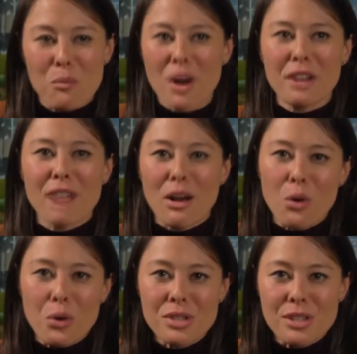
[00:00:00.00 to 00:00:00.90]
One of our
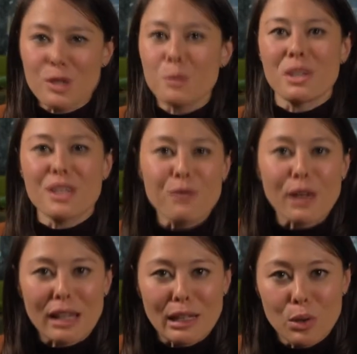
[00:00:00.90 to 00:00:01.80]
courses
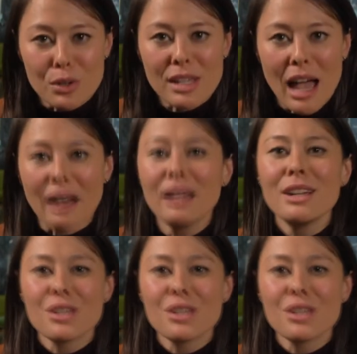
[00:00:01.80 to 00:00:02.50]
specifically looks at